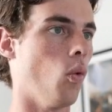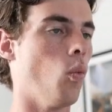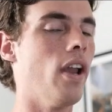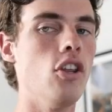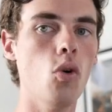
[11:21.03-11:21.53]

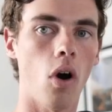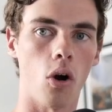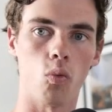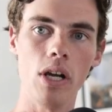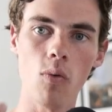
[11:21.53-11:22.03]
when you are
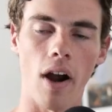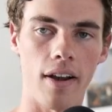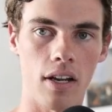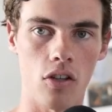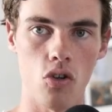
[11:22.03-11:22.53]

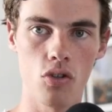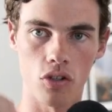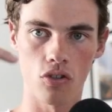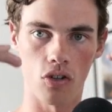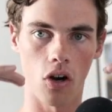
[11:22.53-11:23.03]
rewriting, you should
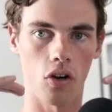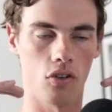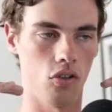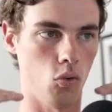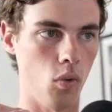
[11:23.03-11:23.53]

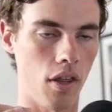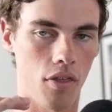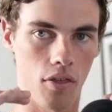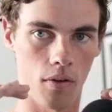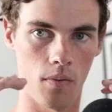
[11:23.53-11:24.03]
start with